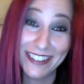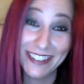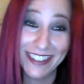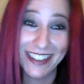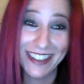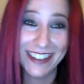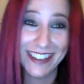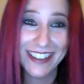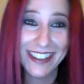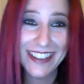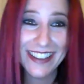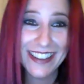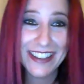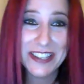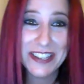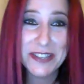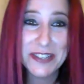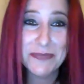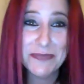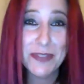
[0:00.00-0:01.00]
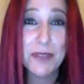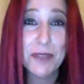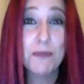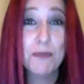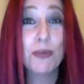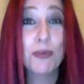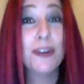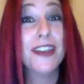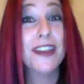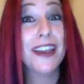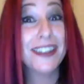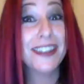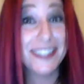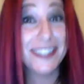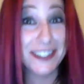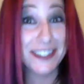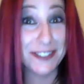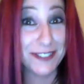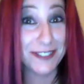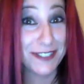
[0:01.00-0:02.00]
Like
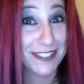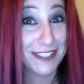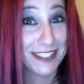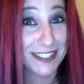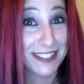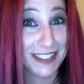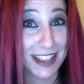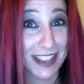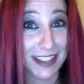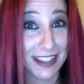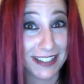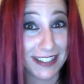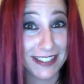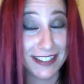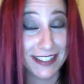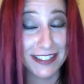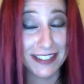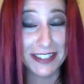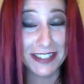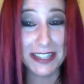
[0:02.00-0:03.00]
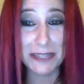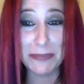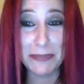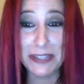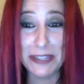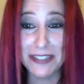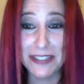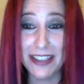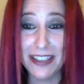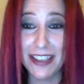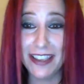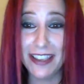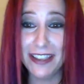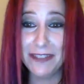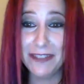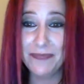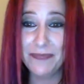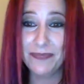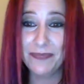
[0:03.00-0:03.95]
productive sex, let me say.